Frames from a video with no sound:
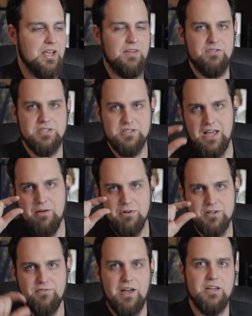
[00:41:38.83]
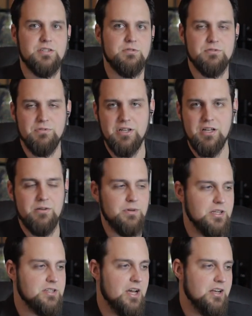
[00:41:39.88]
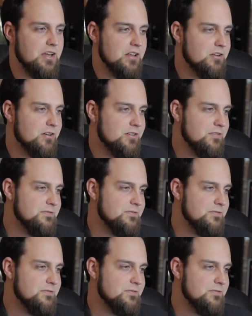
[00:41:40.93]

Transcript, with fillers: if it's just that much faster, it's really going to be a Titan killer.